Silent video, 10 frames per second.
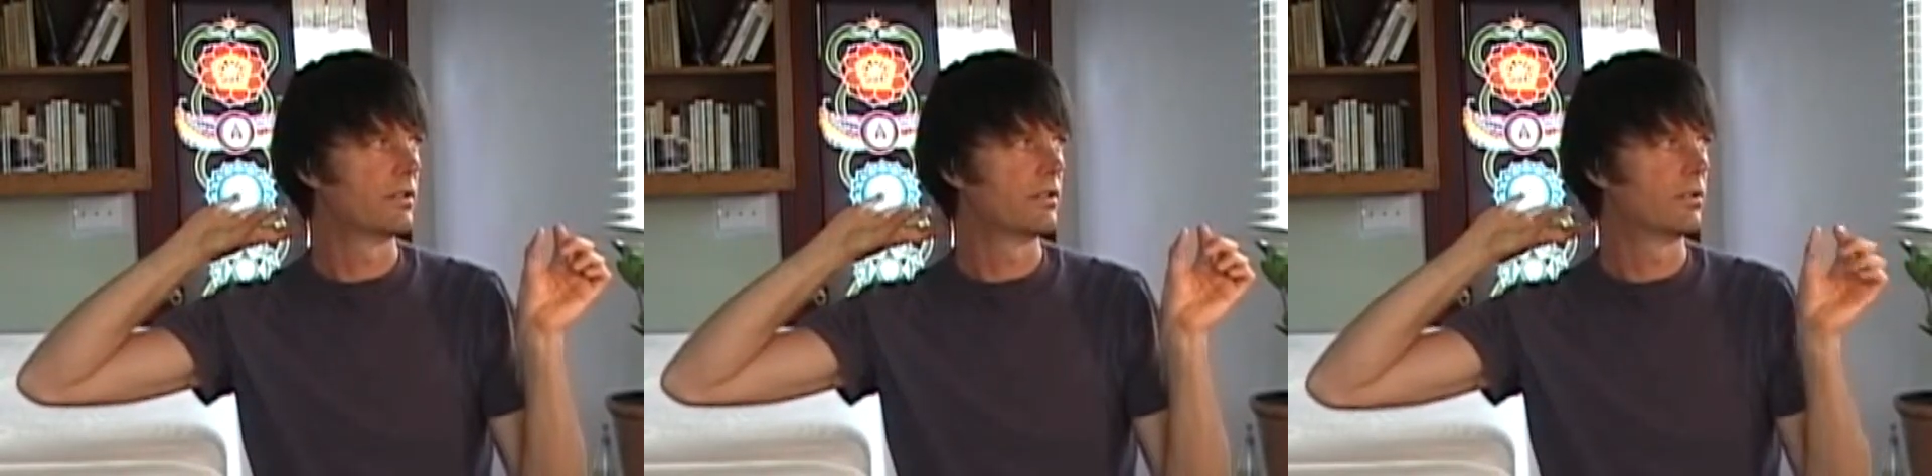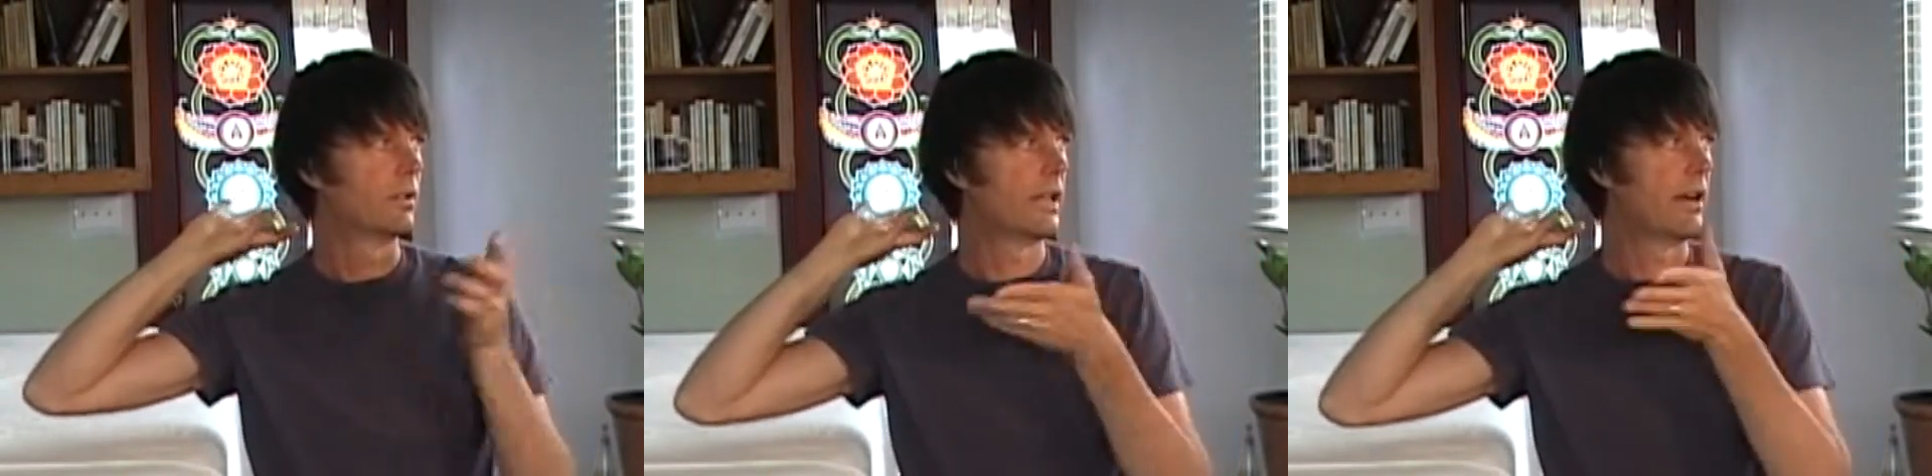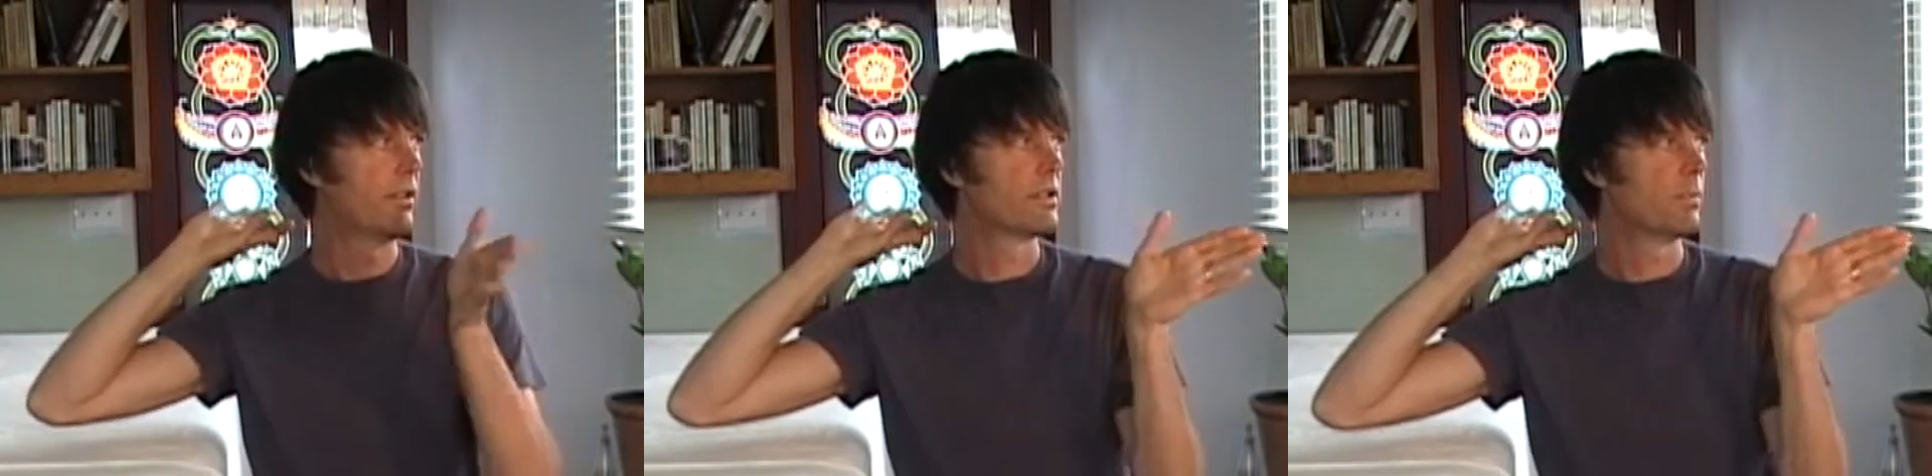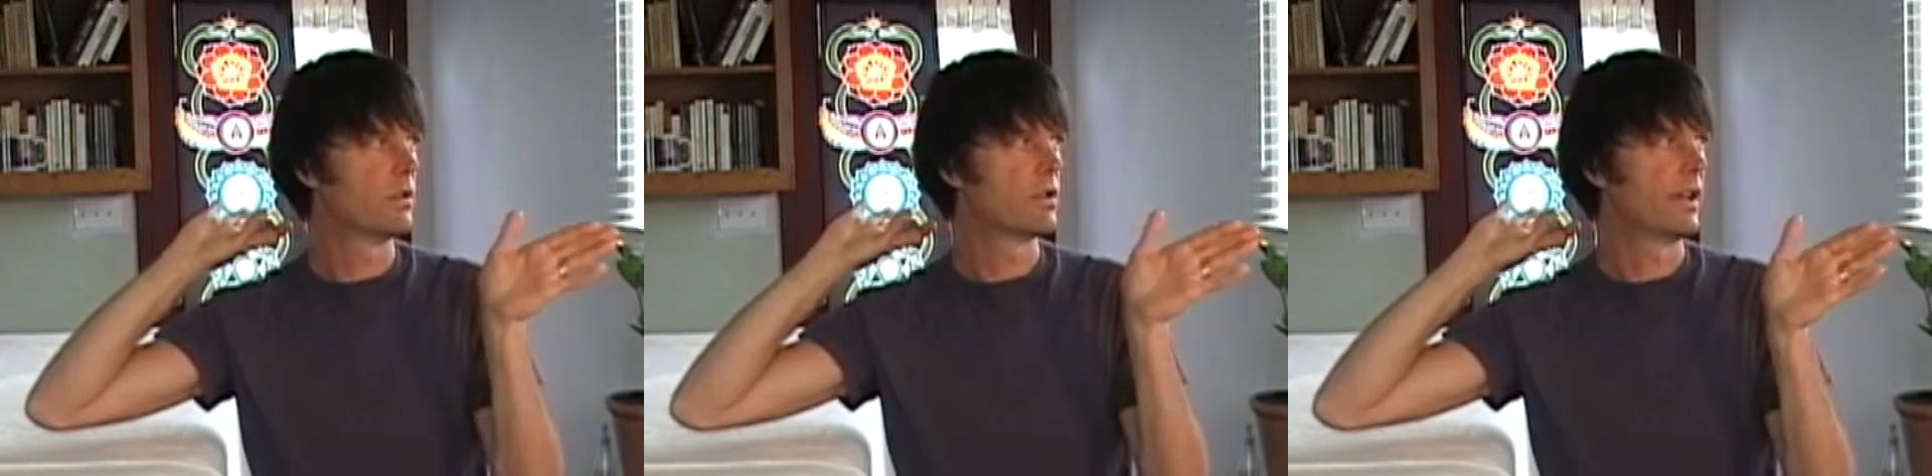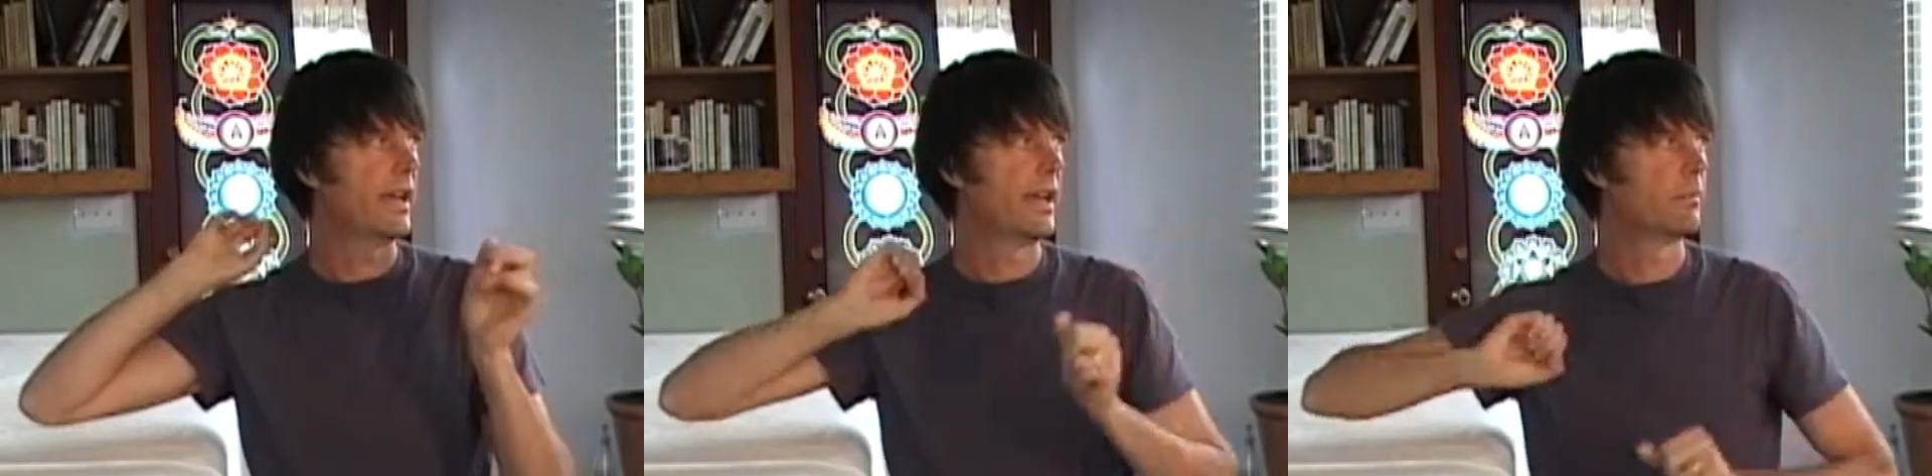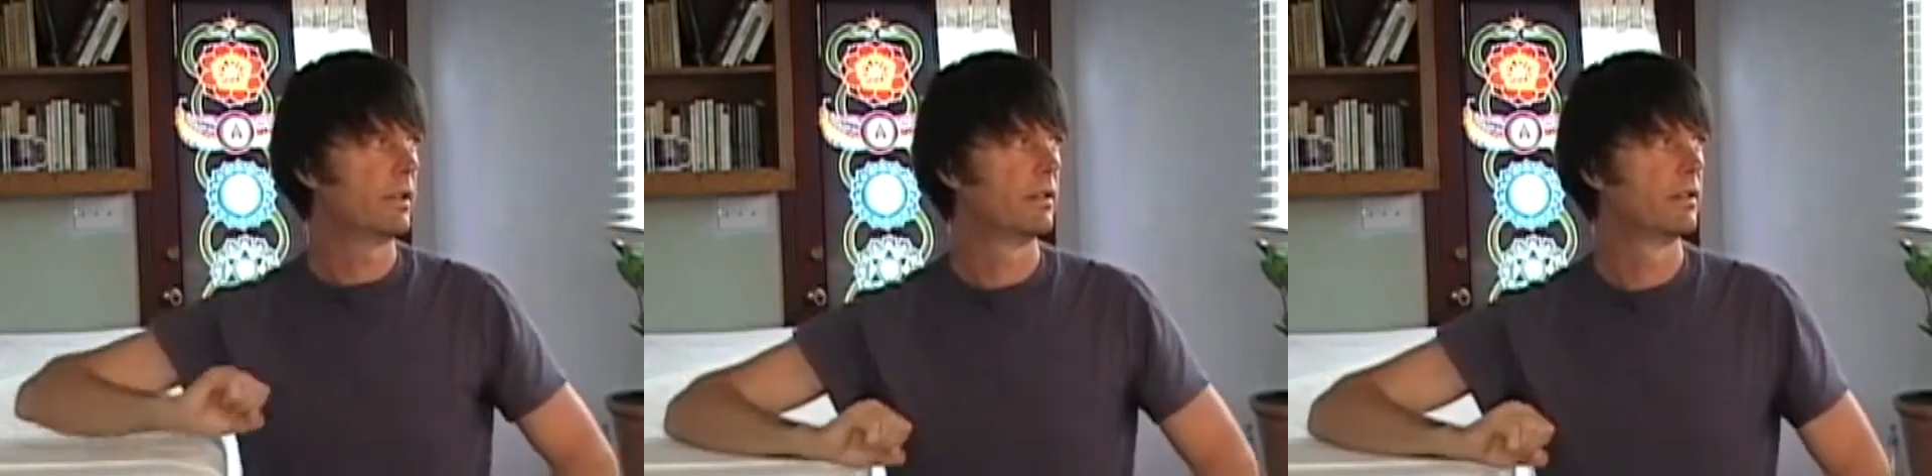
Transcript: to allow this motion to happen,